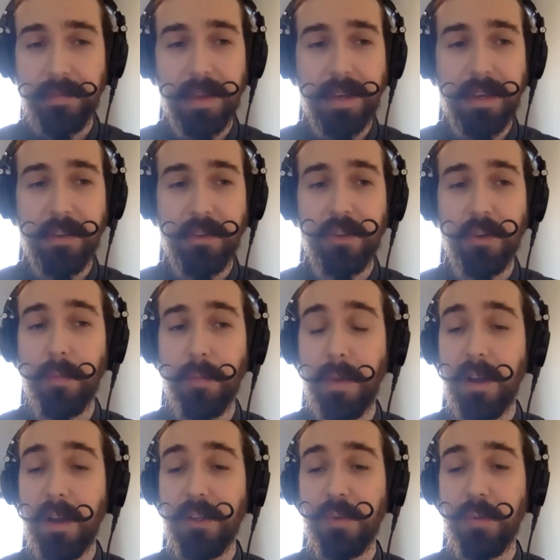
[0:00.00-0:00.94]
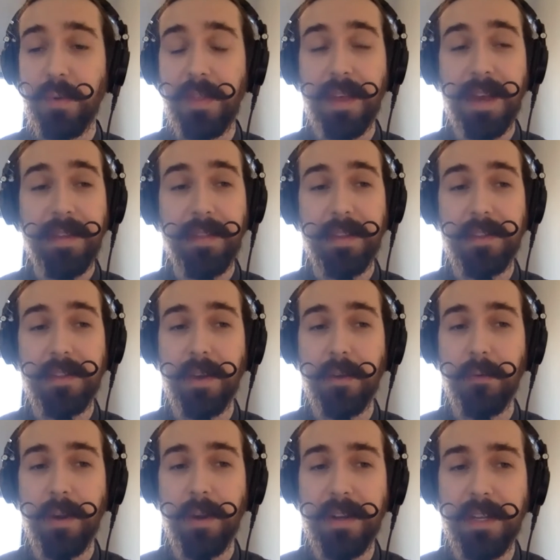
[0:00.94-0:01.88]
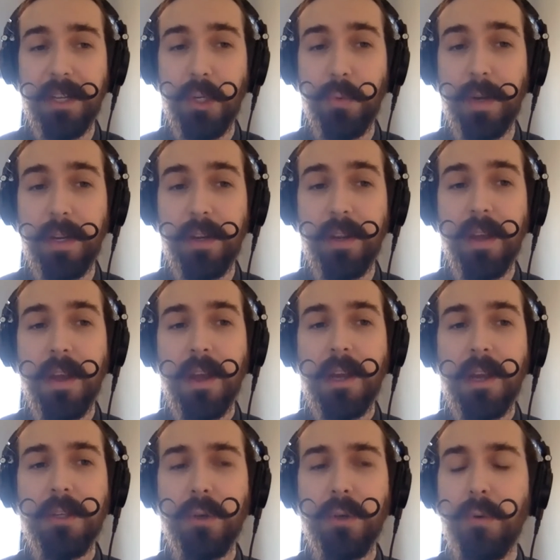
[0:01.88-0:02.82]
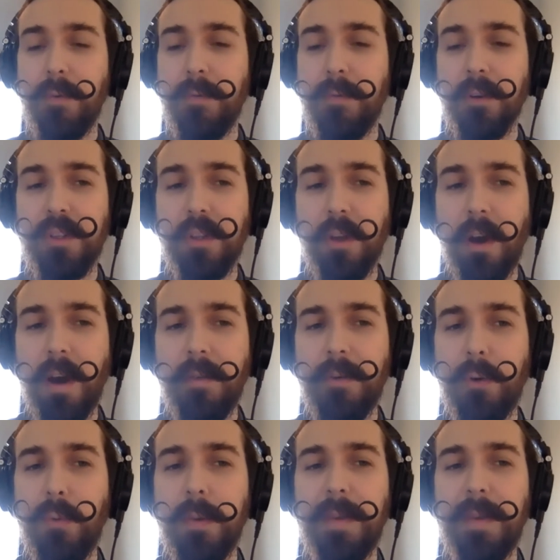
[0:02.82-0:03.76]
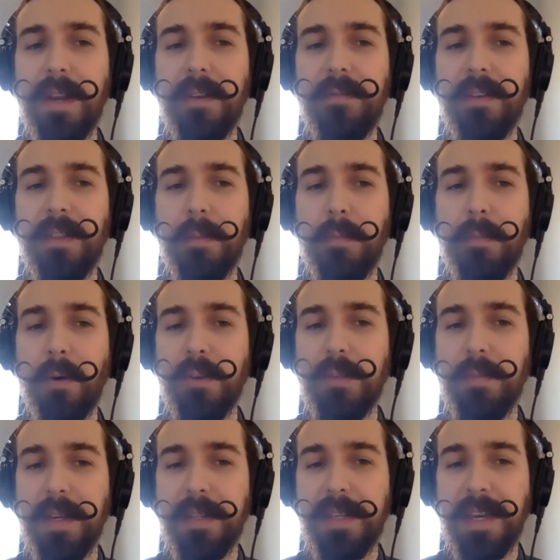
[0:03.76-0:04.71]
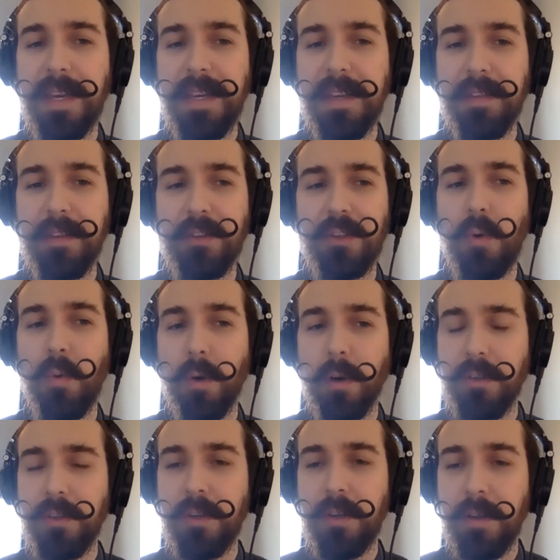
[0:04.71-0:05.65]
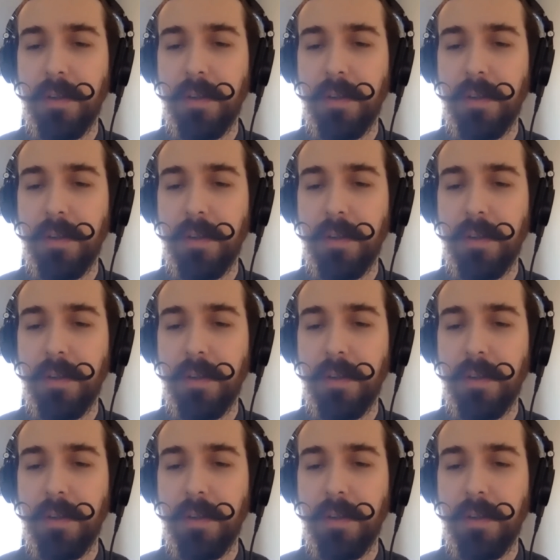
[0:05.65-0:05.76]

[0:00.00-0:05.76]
Thank you so much. With that, let's get right into it. So first off, who would benefit the most by taking this course?